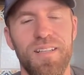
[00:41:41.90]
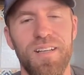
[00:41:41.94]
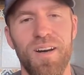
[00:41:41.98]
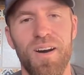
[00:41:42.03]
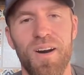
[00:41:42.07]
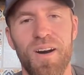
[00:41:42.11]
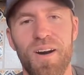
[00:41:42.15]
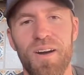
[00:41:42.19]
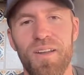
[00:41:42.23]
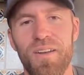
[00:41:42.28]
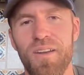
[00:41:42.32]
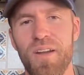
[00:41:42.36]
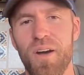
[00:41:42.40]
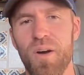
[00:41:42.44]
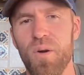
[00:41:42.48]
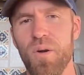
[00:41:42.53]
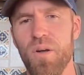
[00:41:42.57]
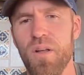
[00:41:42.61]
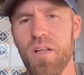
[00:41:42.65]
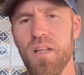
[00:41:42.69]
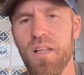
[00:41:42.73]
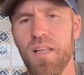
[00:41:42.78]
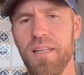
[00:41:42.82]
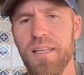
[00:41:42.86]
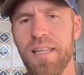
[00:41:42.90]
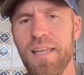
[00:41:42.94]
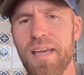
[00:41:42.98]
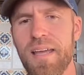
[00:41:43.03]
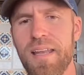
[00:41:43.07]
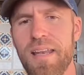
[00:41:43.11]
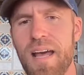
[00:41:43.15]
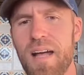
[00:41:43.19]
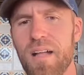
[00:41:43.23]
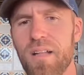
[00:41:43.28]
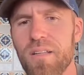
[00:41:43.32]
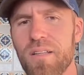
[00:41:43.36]
Oh, no.
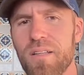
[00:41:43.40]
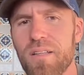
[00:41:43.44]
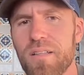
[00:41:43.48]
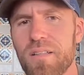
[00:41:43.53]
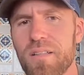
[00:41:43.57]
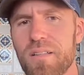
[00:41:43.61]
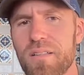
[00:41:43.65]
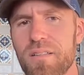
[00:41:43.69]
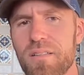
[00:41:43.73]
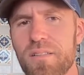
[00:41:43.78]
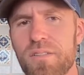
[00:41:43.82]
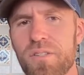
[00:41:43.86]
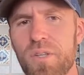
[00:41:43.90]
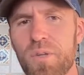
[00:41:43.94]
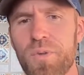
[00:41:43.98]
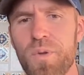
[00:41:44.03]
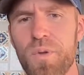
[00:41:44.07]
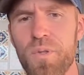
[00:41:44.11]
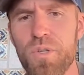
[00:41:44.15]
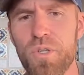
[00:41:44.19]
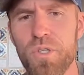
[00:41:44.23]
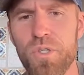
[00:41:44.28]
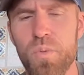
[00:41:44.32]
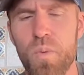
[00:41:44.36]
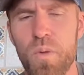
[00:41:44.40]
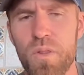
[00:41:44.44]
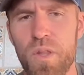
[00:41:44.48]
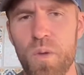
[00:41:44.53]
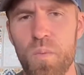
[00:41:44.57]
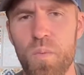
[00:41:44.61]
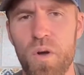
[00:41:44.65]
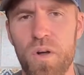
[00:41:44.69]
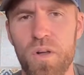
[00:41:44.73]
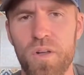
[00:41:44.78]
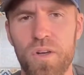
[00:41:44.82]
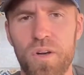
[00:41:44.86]
Lionel, so you just won the
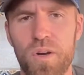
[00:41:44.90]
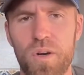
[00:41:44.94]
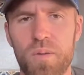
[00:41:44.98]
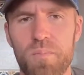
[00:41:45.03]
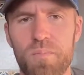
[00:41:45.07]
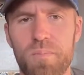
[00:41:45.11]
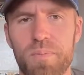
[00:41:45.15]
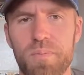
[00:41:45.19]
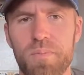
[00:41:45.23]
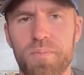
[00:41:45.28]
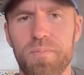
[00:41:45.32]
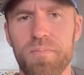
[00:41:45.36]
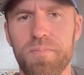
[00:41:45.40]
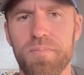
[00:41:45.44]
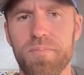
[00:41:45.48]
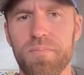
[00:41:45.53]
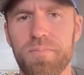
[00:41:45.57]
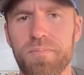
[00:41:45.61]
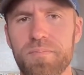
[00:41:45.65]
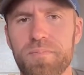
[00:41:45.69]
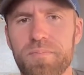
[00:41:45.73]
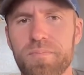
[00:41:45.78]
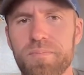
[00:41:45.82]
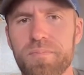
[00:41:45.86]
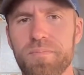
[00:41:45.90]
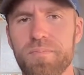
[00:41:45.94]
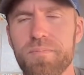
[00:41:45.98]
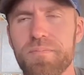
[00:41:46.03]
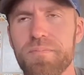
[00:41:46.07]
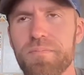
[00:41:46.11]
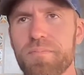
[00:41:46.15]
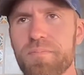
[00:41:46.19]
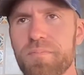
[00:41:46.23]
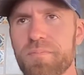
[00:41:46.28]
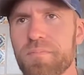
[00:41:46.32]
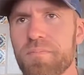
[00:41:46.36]
World Cup?
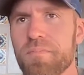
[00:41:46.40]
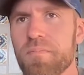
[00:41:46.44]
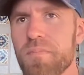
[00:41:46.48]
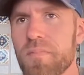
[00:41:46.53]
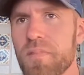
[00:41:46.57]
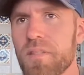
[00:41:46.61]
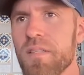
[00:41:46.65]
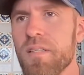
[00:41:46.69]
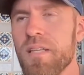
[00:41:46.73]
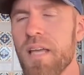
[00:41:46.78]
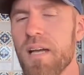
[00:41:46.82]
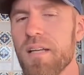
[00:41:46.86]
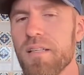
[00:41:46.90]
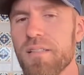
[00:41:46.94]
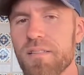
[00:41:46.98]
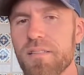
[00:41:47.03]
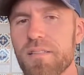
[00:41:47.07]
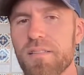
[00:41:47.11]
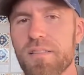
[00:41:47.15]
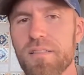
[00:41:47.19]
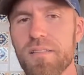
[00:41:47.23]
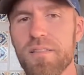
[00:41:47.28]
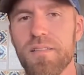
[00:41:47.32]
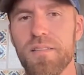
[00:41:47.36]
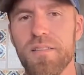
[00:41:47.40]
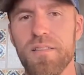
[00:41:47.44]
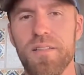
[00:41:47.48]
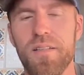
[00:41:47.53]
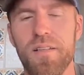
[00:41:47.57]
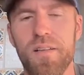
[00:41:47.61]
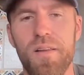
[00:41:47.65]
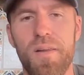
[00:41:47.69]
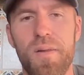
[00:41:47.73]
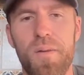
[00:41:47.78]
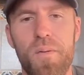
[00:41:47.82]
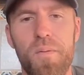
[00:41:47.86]
Yes.
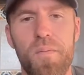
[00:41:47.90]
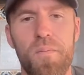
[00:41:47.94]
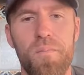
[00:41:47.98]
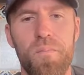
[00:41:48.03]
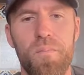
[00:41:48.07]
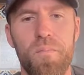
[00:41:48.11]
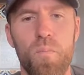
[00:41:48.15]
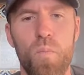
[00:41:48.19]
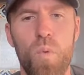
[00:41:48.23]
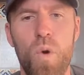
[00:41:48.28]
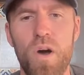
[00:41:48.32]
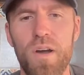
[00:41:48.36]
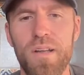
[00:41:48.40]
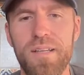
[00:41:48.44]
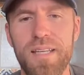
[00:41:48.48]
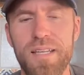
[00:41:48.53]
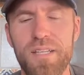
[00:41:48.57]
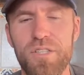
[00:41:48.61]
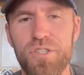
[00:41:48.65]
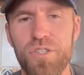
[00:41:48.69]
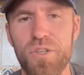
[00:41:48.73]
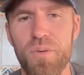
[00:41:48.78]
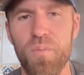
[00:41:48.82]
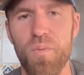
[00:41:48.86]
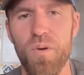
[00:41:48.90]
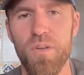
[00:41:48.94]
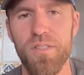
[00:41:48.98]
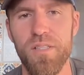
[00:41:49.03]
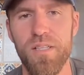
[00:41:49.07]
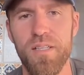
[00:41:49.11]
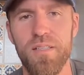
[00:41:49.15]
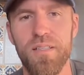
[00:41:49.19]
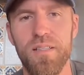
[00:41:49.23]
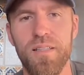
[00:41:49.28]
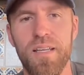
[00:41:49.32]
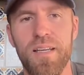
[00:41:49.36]
What edition was
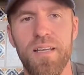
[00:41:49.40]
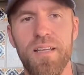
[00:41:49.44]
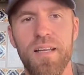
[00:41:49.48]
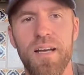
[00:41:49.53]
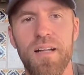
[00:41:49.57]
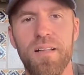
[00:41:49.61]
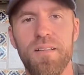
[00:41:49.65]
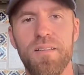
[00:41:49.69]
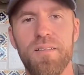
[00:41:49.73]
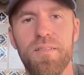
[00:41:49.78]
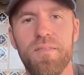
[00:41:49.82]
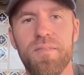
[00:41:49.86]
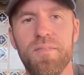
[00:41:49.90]
it, Lionel?